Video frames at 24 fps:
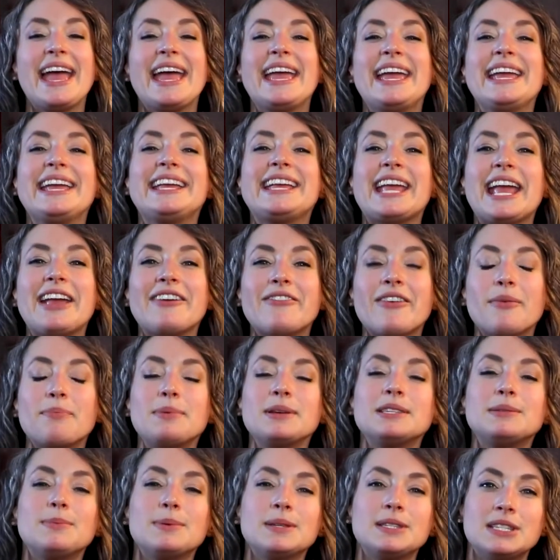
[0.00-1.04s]
he gave up
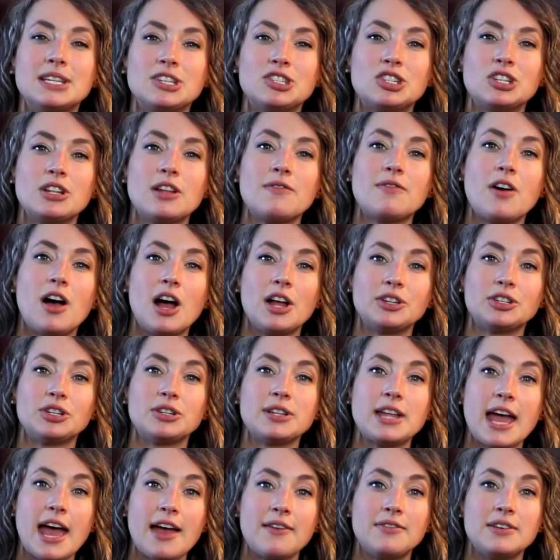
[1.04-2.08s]
his position of honor
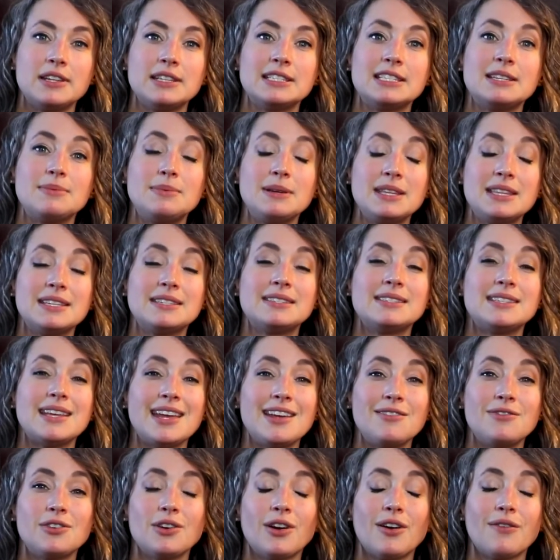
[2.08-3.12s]
in heaven to be the
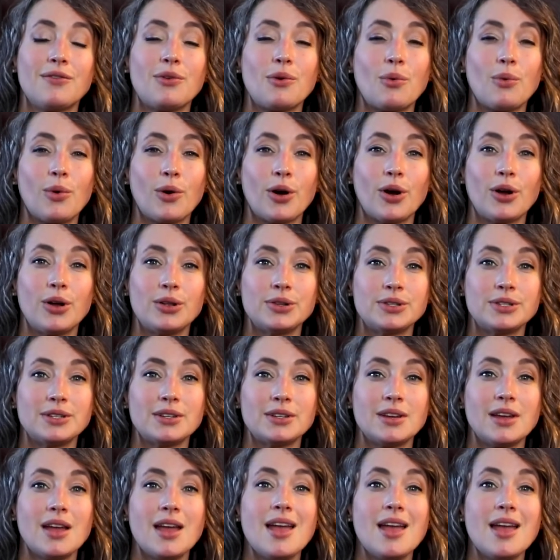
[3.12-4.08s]
Savior of the world.